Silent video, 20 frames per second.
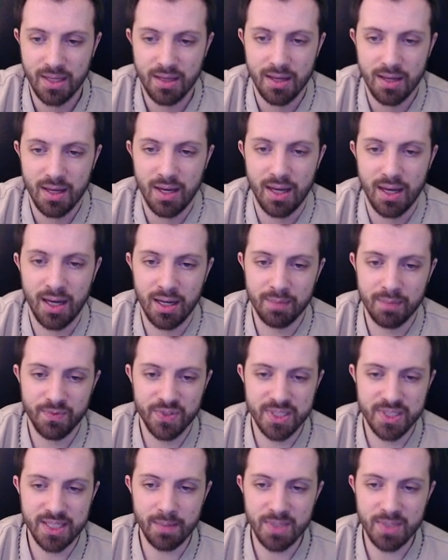For
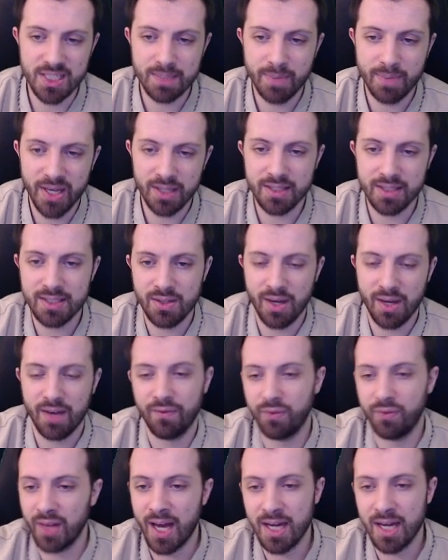summoner spells, you have
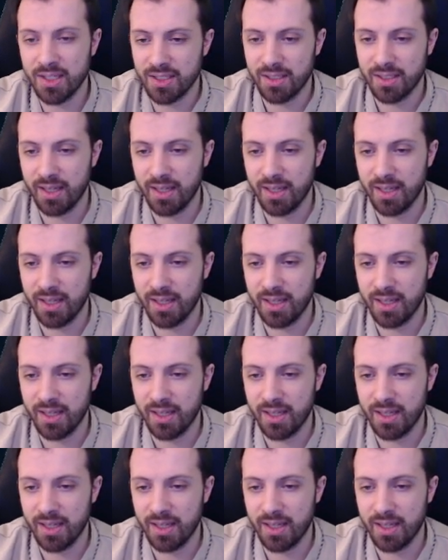Flash.